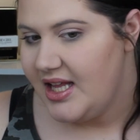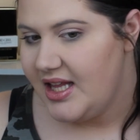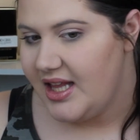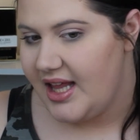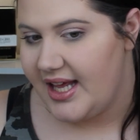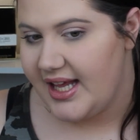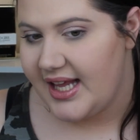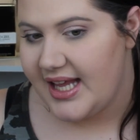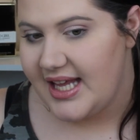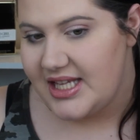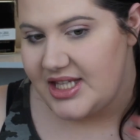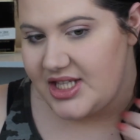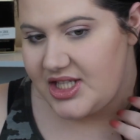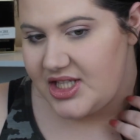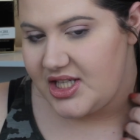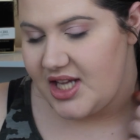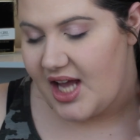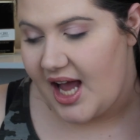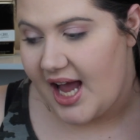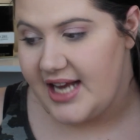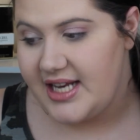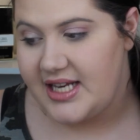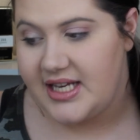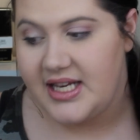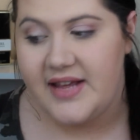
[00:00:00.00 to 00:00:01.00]
Like,
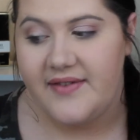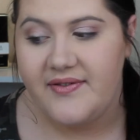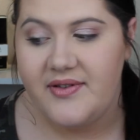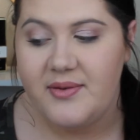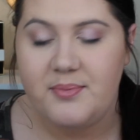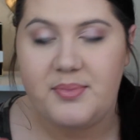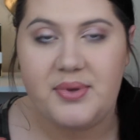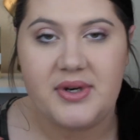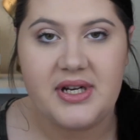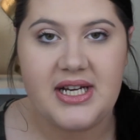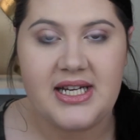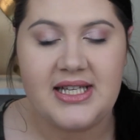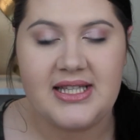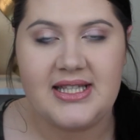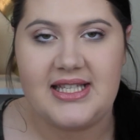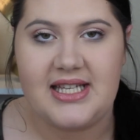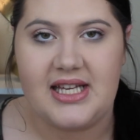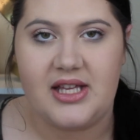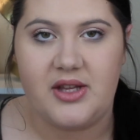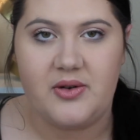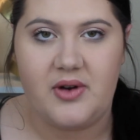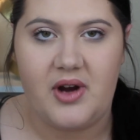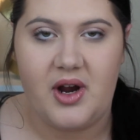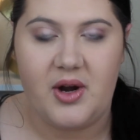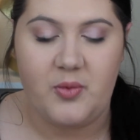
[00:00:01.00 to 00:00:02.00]
I didn't even put
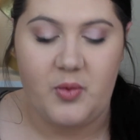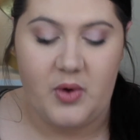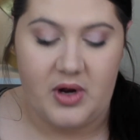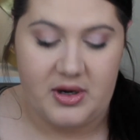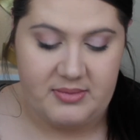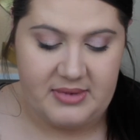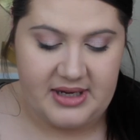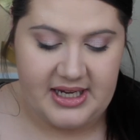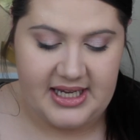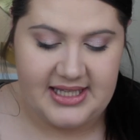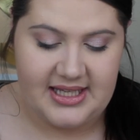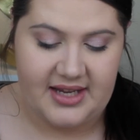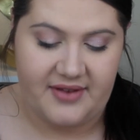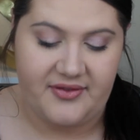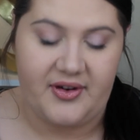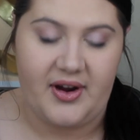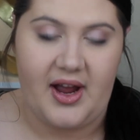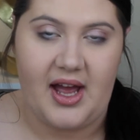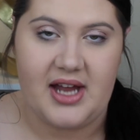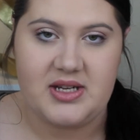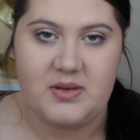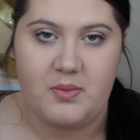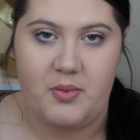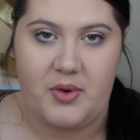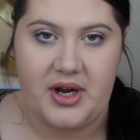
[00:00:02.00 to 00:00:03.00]
concealer on, one, because I
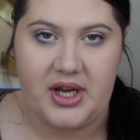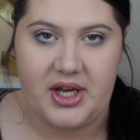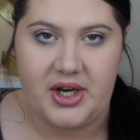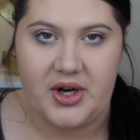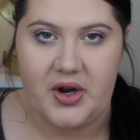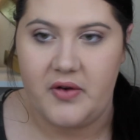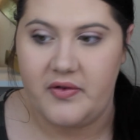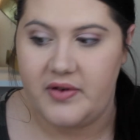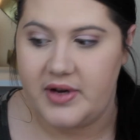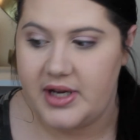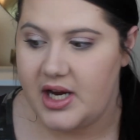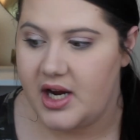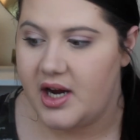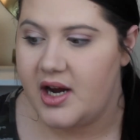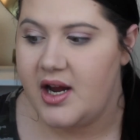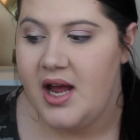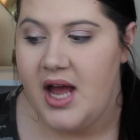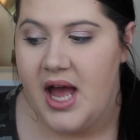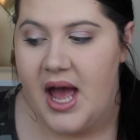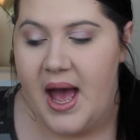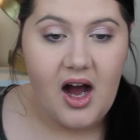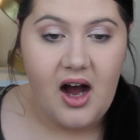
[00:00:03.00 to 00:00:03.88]
forgot to bring it over here.